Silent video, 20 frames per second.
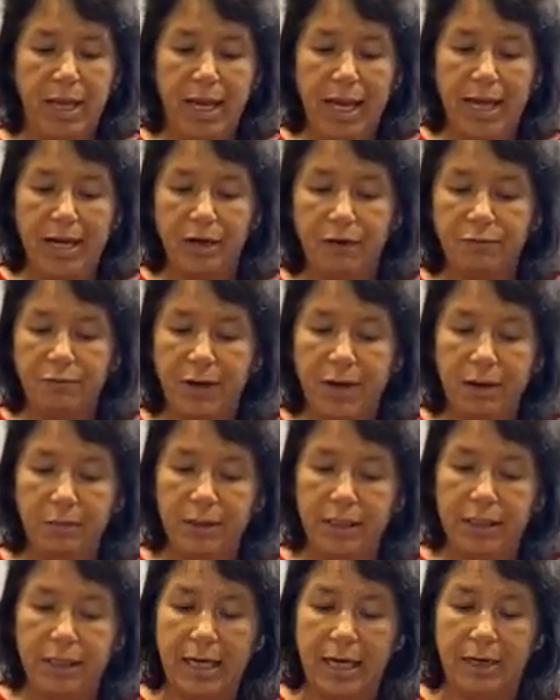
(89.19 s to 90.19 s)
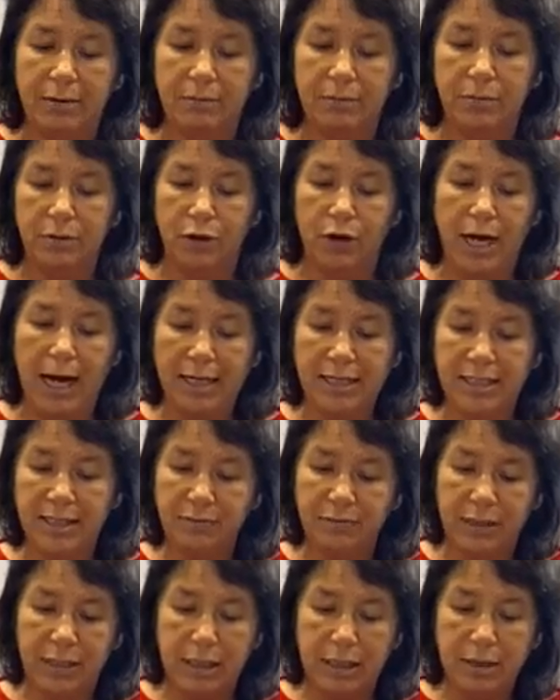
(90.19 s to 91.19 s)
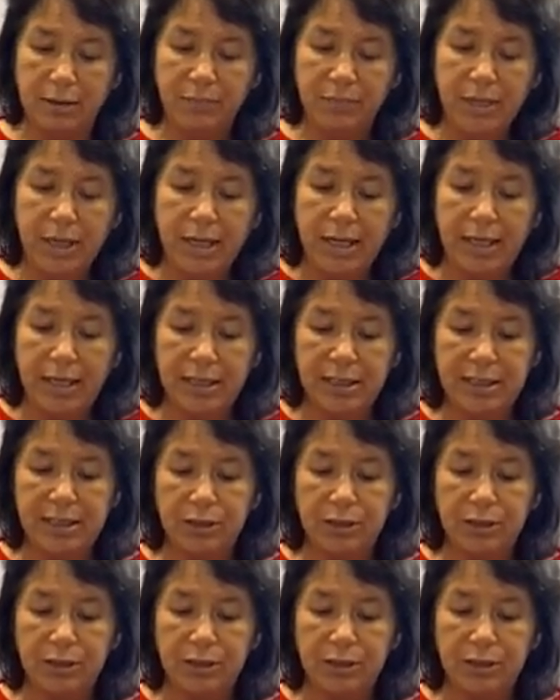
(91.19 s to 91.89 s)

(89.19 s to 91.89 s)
And our family game or activity is